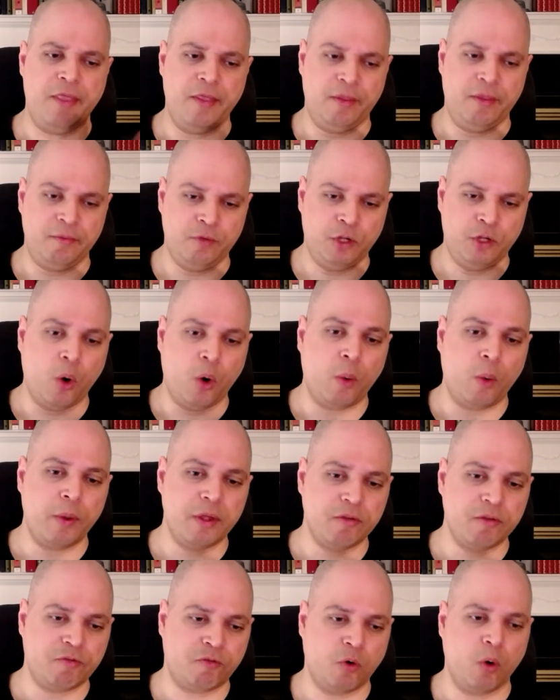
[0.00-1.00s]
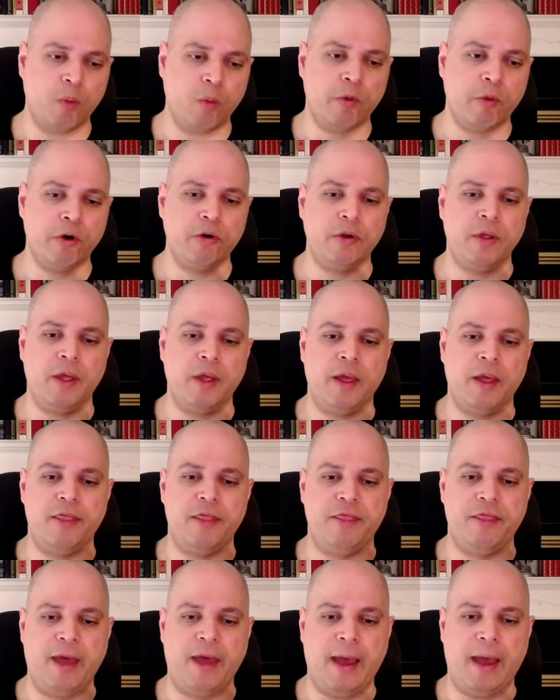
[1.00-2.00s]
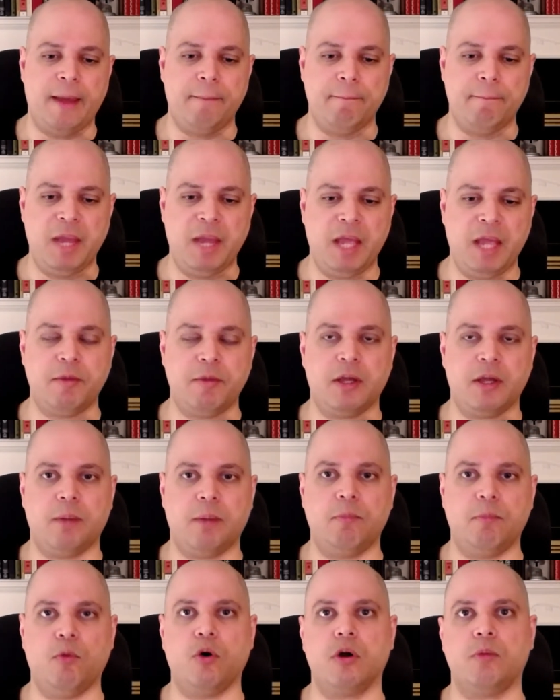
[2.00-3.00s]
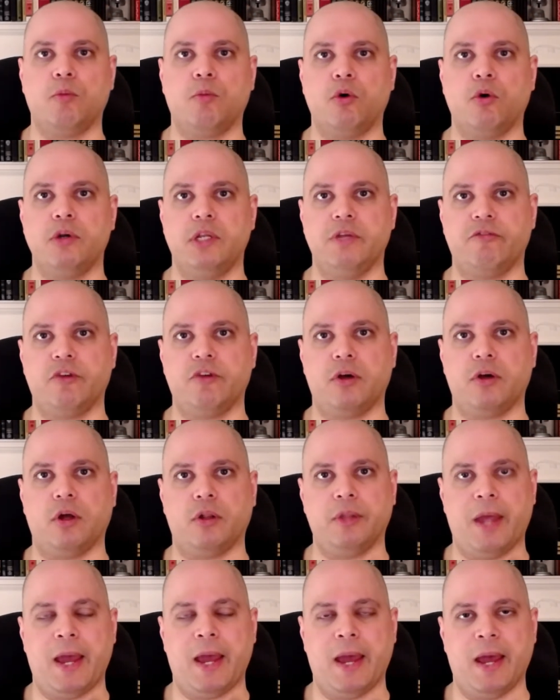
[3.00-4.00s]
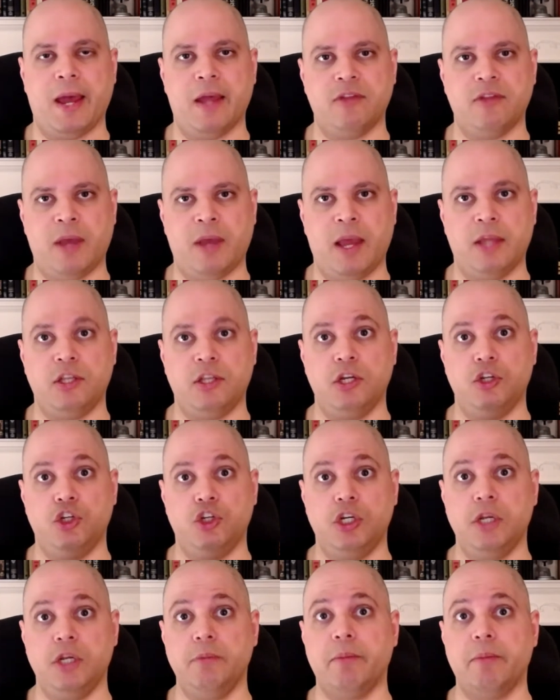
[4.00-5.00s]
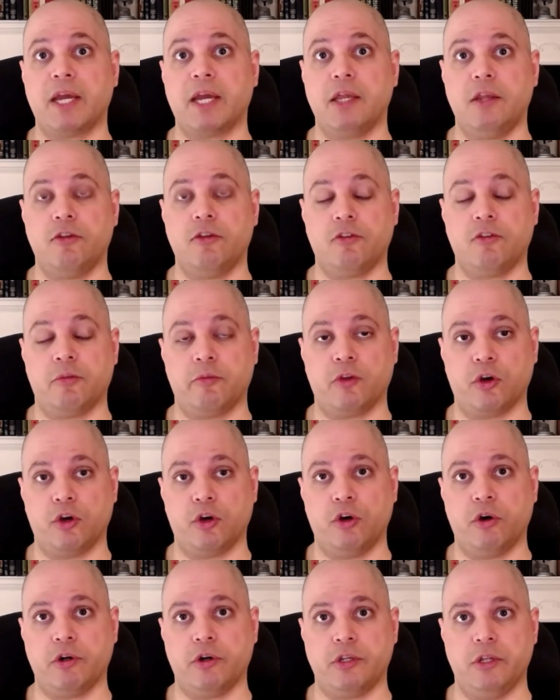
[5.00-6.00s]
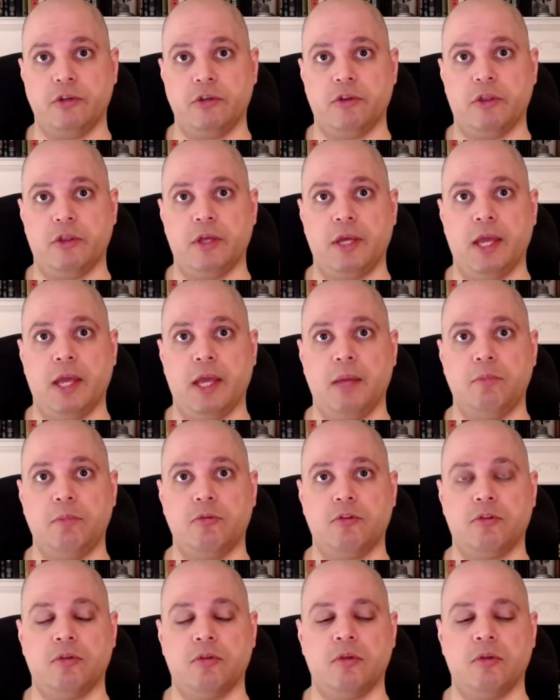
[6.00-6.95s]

going forward, that may become more and more difficult as anti-cheat mechanisms are cooked into the games.